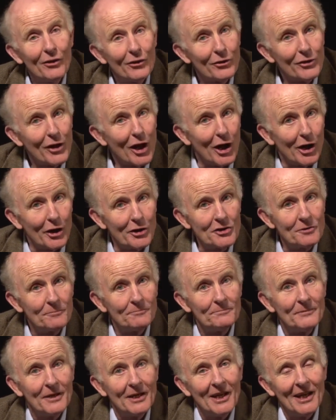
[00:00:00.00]
Third
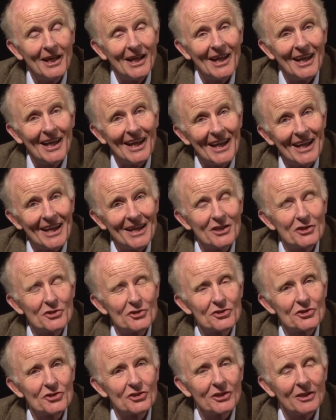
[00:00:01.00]

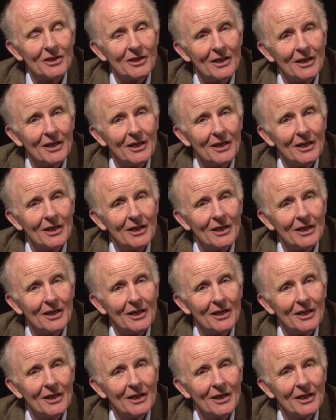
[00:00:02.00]
is